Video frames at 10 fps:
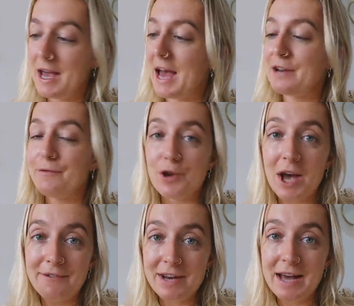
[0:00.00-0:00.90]
And if you
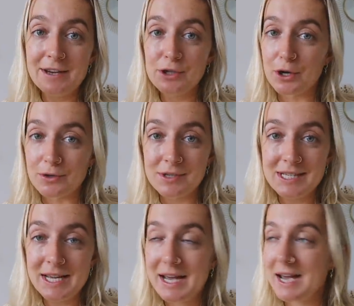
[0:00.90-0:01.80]
haven't had a
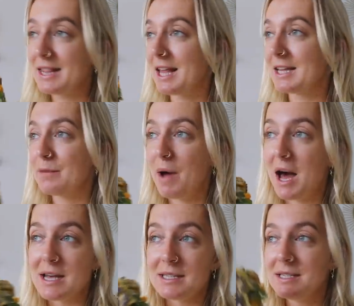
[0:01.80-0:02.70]
toasty in like the
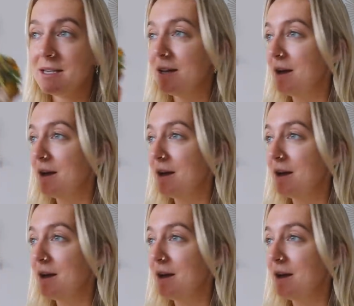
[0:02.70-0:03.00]
past